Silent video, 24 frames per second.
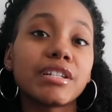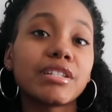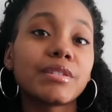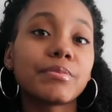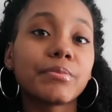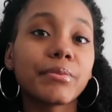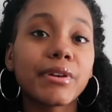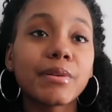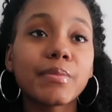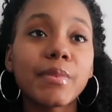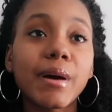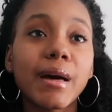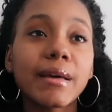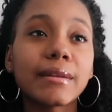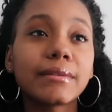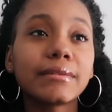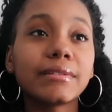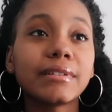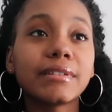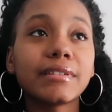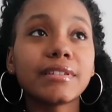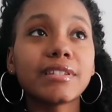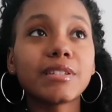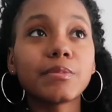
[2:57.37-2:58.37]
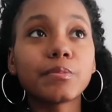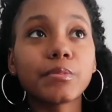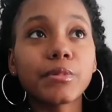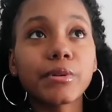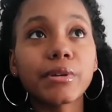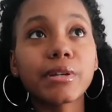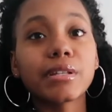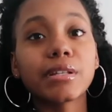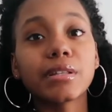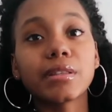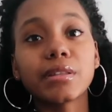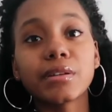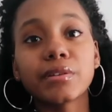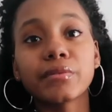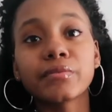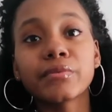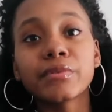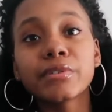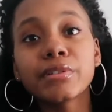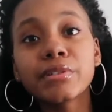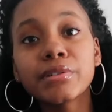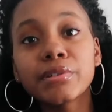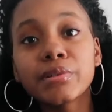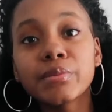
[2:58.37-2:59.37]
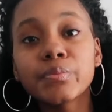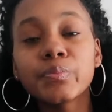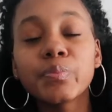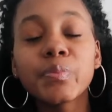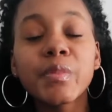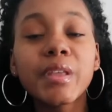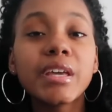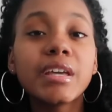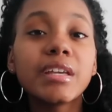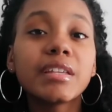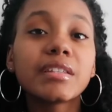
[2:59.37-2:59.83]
spray bottle and spray it in their room.